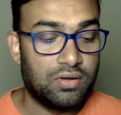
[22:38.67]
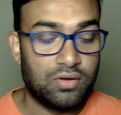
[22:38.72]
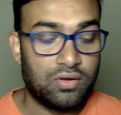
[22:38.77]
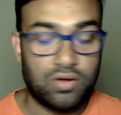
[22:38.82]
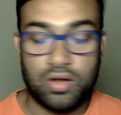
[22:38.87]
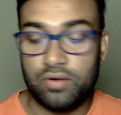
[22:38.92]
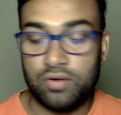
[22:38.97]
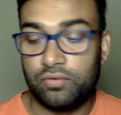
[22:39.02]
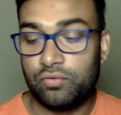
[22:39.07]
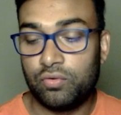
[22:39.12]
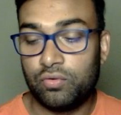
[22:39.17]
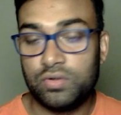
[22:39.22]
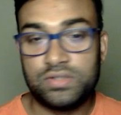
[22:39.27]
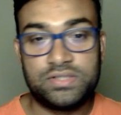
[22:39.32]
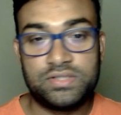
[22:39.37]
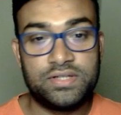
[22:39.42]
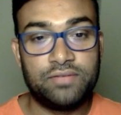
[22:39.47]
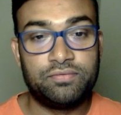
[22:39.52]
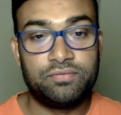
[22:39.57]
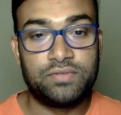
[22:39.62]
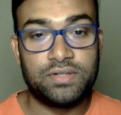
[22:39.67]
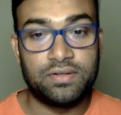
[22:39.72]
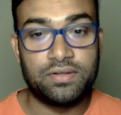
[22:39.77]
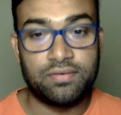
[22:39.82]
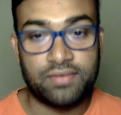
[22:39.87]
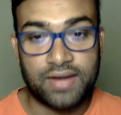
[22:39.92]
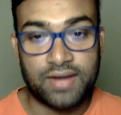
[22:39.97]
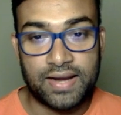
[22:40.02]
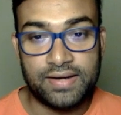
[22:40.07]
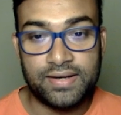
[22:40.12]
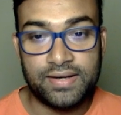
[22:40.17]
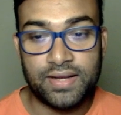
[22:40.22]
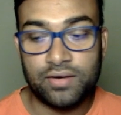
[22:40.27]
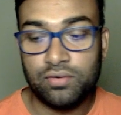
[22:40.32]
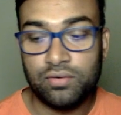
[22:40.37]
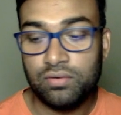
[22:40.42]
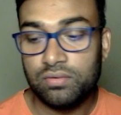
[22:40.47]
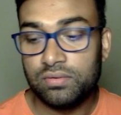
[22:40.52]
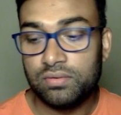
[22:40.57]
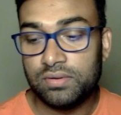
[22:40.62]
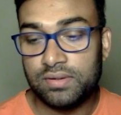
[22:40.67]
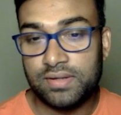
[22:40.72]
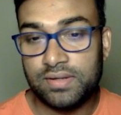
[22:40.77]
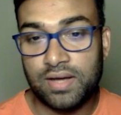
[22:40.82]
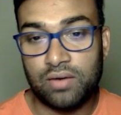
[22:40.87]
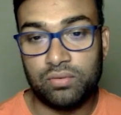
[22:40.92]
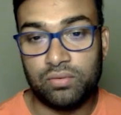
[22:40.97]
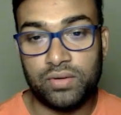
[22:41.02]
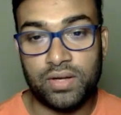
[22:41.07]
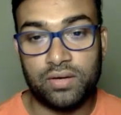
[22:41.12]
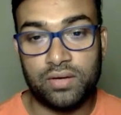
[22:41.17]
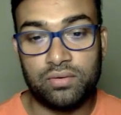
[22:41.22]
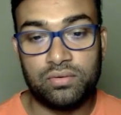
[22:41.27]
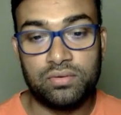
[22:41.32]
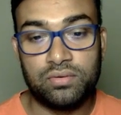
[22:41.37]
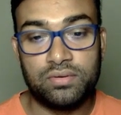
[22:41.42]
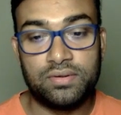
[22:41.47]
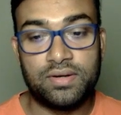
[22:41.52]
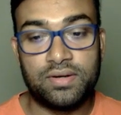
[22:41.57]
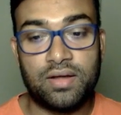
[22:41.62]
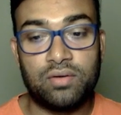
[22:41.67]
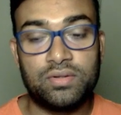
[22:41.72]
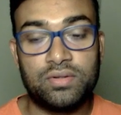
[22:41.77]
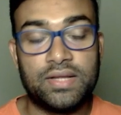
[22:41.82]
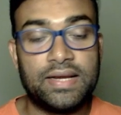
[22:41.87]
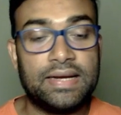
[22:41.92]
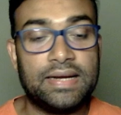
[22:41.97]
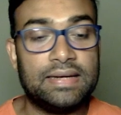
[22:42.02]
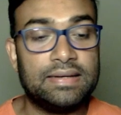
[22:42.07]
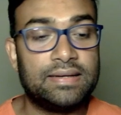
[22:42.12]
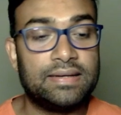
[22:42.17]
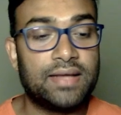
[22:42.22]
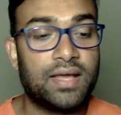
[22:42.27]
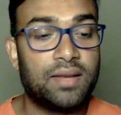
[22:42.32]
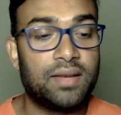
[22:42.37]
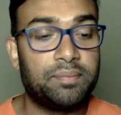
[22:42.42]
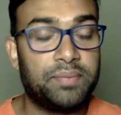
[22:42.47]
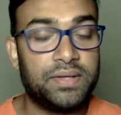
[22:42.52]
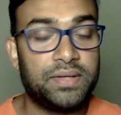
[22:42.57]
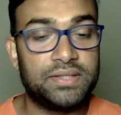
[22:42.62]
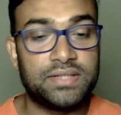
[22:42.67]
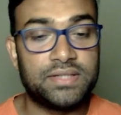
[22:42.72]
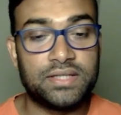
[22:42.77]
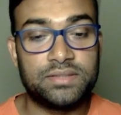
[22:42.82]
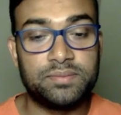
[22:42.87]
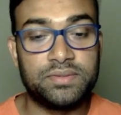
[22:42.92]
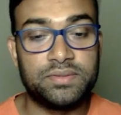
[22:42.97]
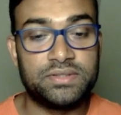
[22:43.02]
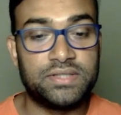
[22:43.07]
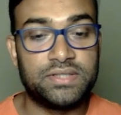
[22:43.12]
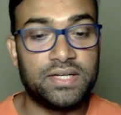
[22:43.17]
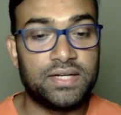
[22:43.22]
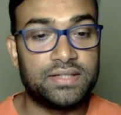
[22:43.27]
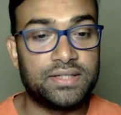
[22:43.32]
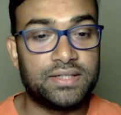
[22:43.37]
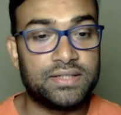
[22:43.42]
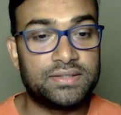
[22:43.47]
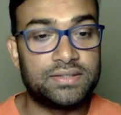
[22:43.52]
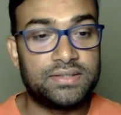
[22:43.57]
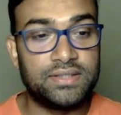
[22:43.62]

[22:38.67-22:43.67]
Control Shift right arrow, down arrow. Now the entire page has been selected.